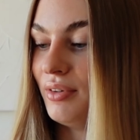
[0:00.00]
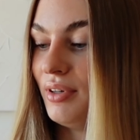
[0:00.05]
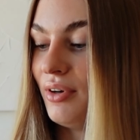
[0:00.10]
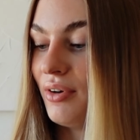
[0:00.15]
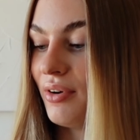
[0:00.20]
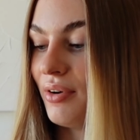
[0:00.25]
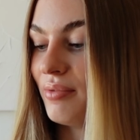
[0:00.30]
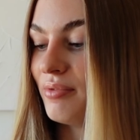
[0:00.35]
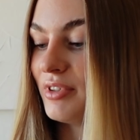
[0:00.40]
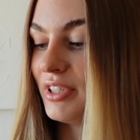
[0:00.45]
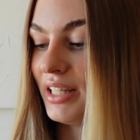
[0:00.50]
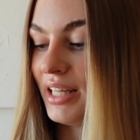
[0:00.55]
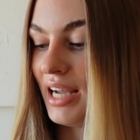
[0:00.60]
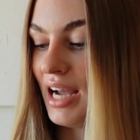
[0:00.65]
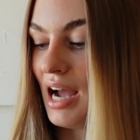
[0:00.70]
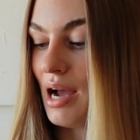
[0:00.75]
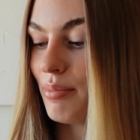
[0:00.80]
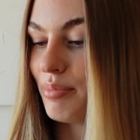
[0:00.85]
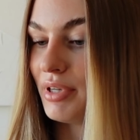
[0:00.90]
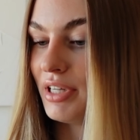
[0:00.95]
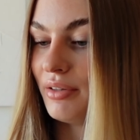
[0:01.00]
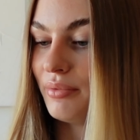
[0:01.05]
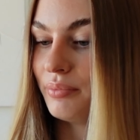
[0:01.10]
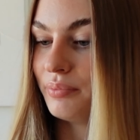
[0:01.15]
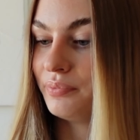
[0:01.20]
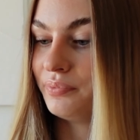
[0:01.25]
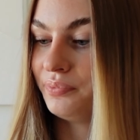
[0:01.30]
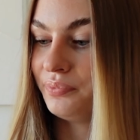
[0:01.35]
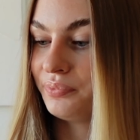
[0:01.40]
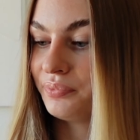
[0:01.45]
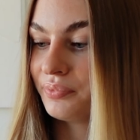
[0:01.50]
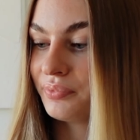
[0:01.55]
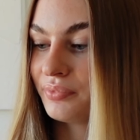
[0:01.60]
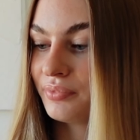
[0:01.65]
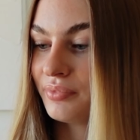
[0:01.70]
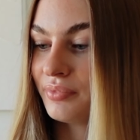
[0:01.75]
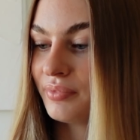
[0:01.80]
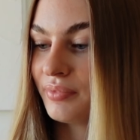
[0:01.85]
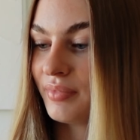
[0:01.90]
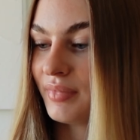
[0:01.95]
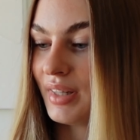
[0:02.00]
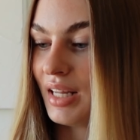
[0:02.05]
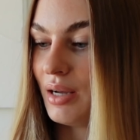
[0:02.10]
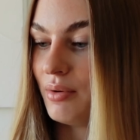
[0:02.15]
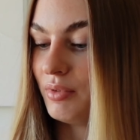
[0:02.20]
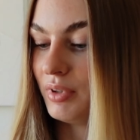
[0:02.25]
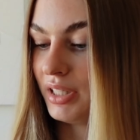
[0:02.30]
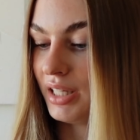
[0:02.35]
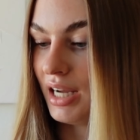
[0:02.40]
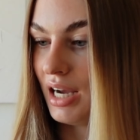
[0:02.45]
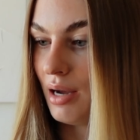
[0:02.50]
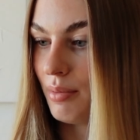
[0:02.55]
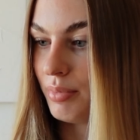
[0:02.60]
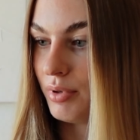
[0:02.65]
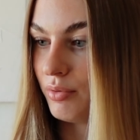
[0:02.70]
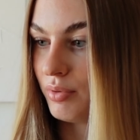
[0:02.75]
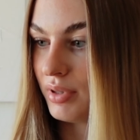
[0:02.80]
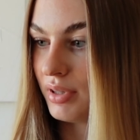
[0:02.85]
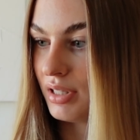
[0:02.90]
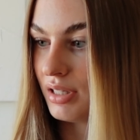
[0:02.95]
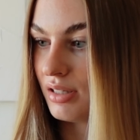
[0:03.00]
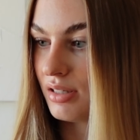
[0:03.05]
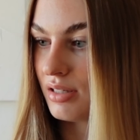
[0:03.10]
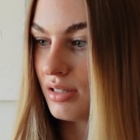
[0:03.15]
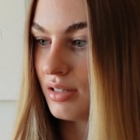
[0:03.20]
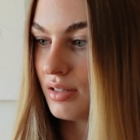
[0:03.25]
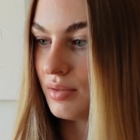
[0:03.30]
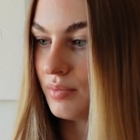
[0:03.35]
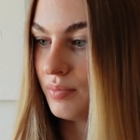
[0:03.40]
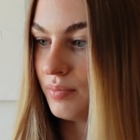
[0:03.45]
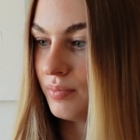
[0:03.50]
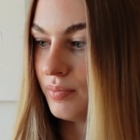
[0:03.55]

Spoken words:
Oh, I'm really happy. I'm really happy with this.